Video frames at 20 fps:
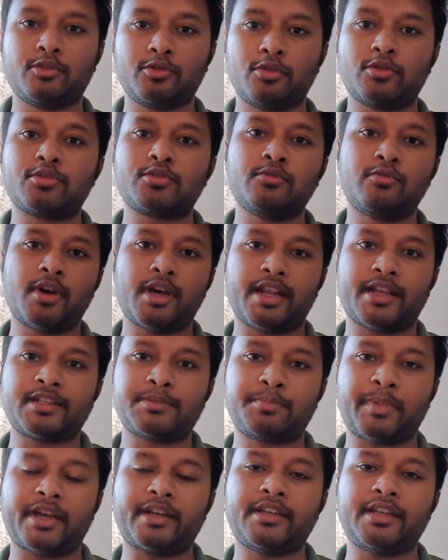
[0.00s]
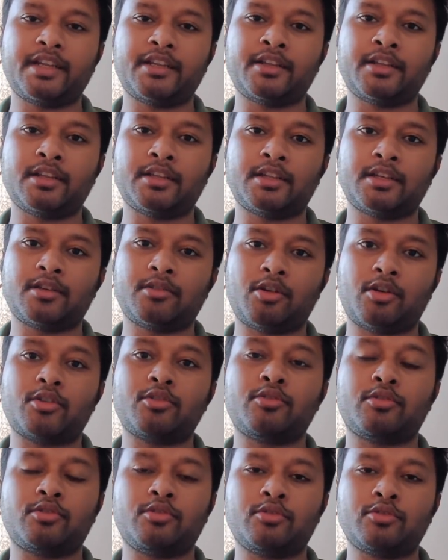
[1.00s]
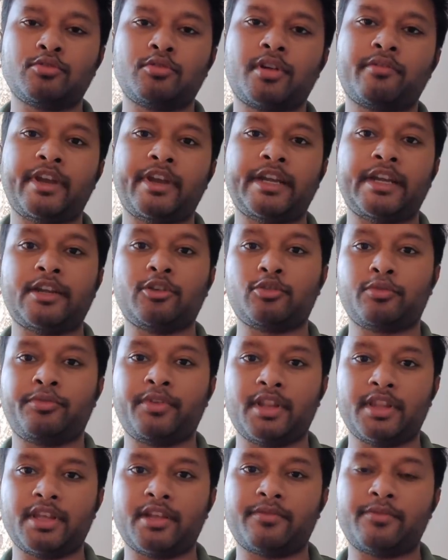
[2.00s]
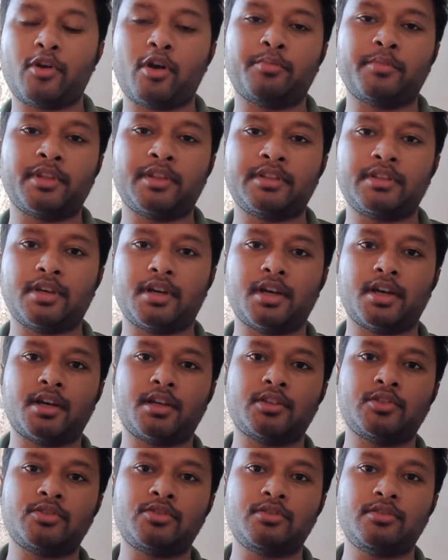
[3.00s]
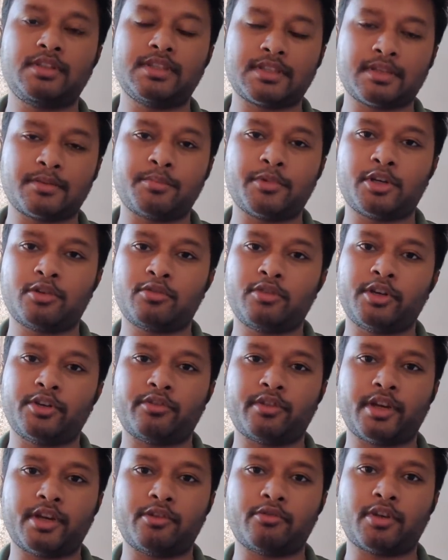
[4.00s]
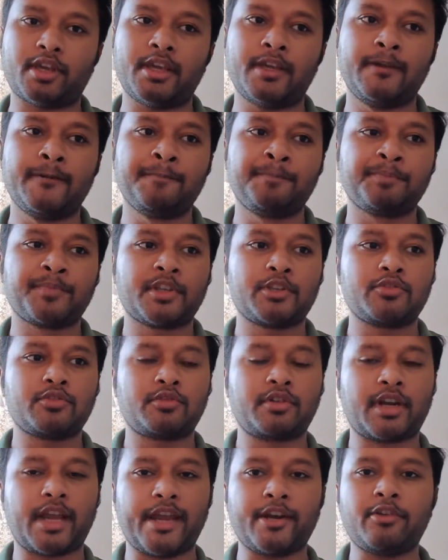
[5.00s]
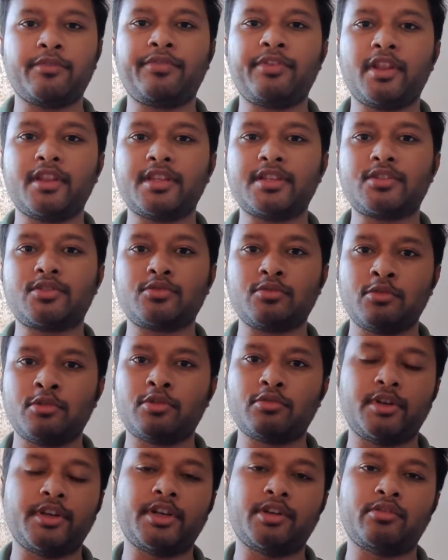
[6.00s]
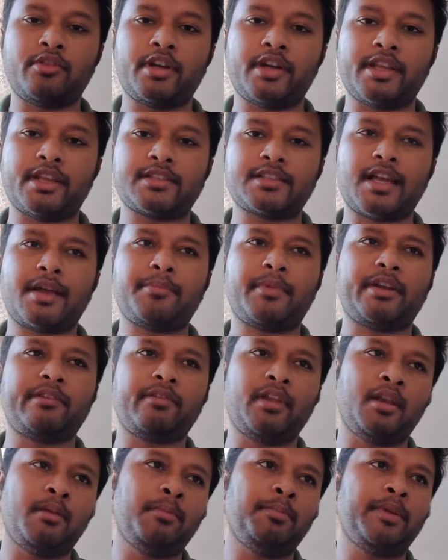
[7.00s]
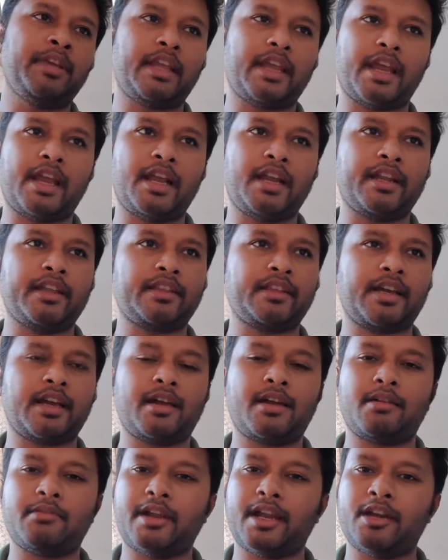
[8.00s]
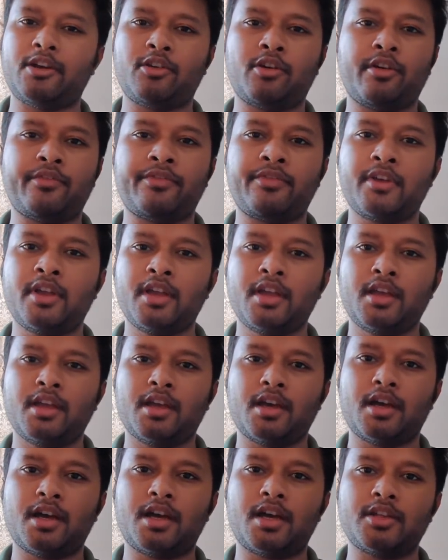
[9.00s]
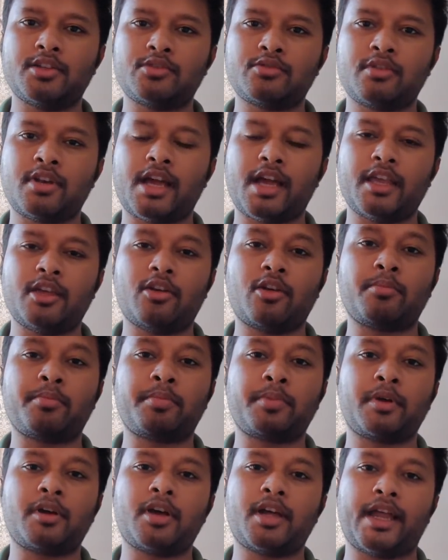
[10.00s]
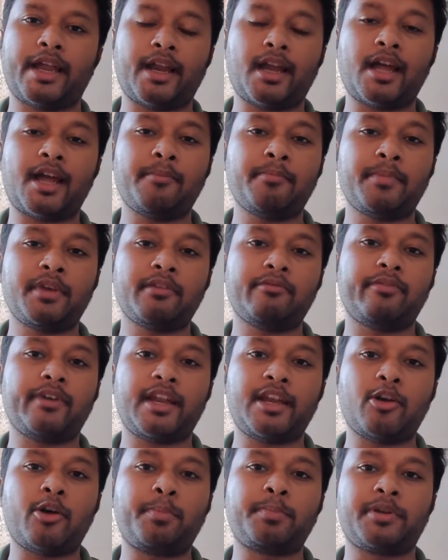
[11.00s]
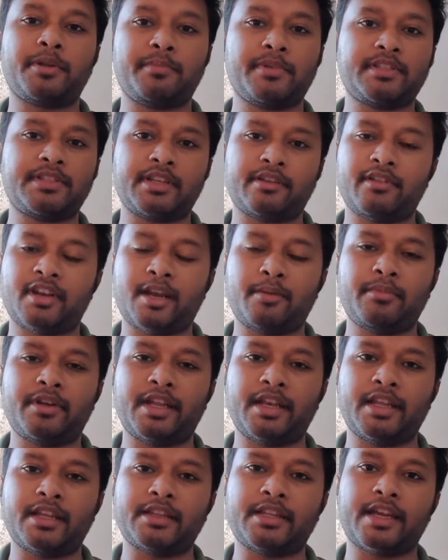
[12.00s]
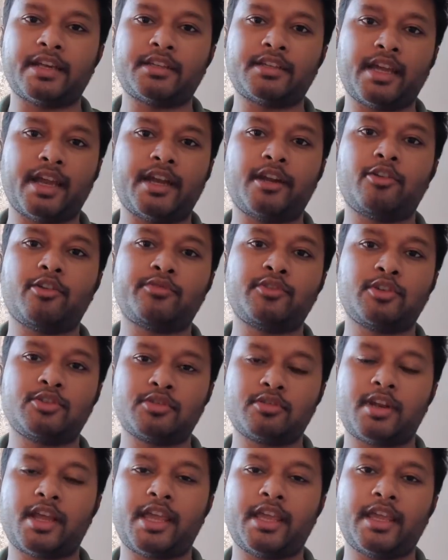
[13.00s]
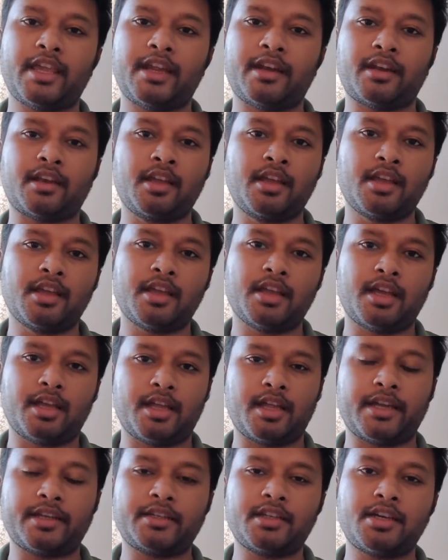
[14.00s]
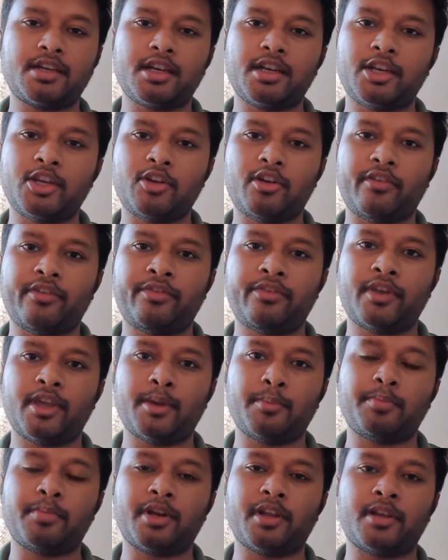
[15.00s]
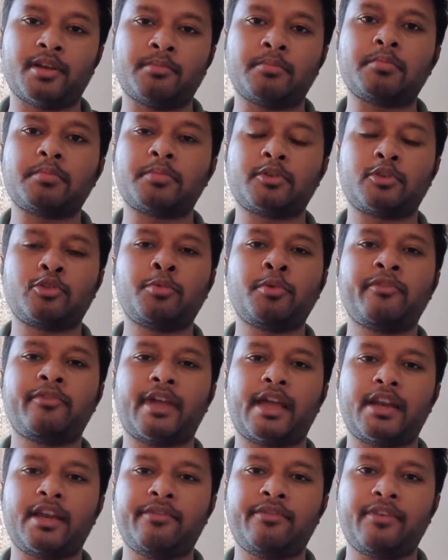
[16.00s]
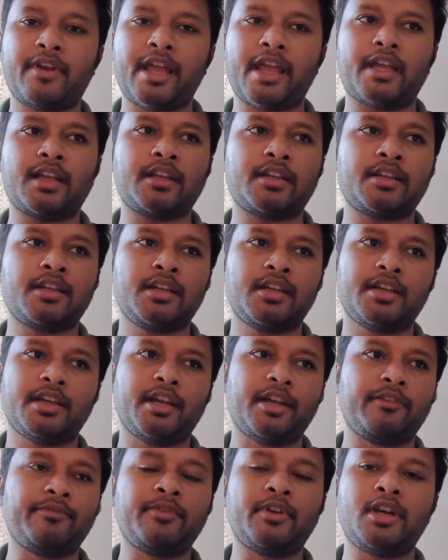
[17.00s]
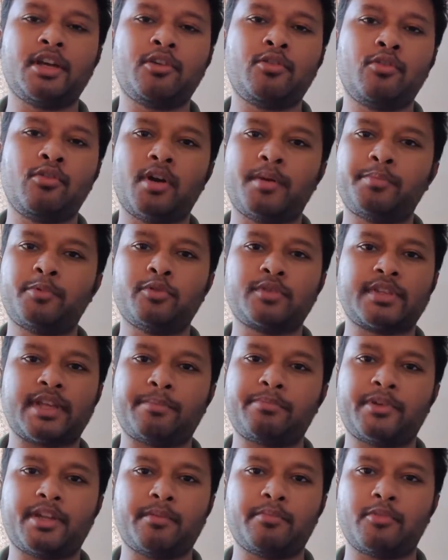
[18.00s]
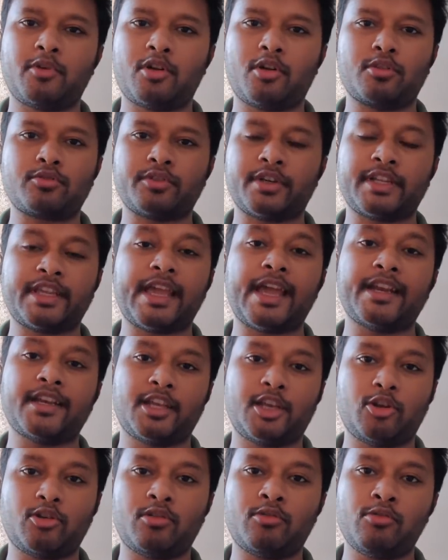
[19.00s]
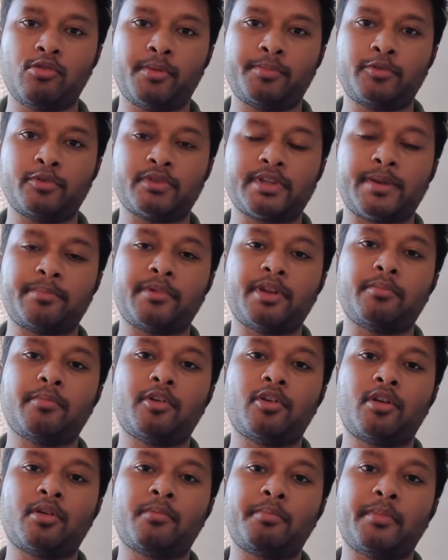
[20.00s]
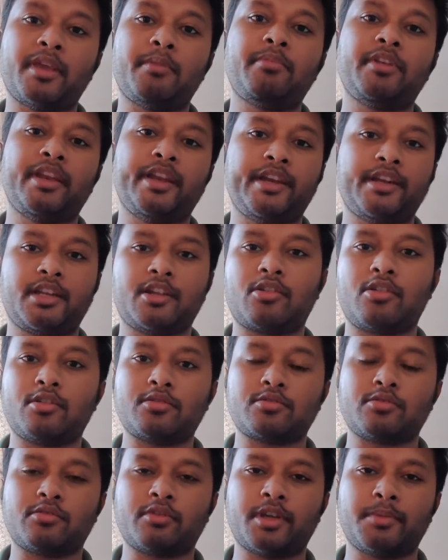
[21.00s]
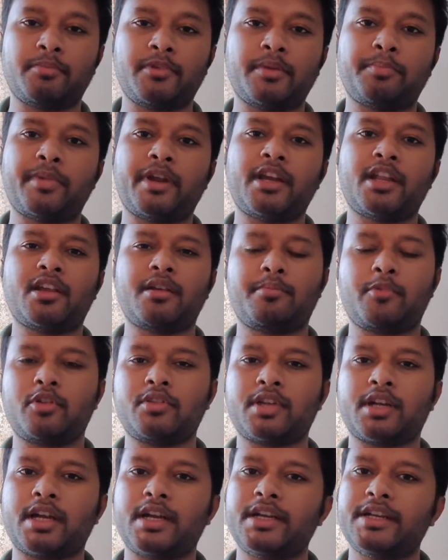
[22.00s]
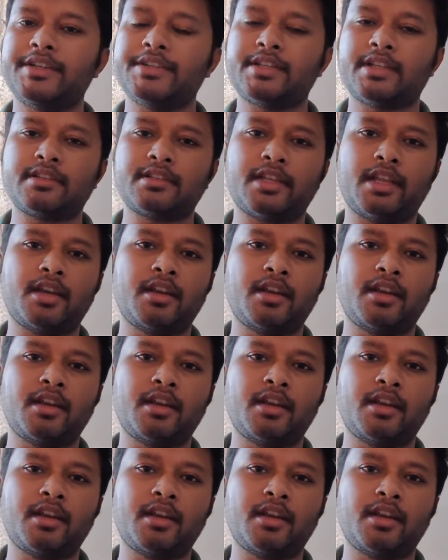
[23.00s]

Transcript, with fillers: Those who are expecting uh, or those waiting to fill their form in uh, December twenty twenty. Okay, so try to fill this June twenty twenty exam. It will be held in the end of uh, July, or I, I'm being very optimistic when I'm telling that the end of the July and uh, at the early of April. To be very frank, it will go up to September also. It can go up to September, or maybe later also, okay? Depending upon the conditions.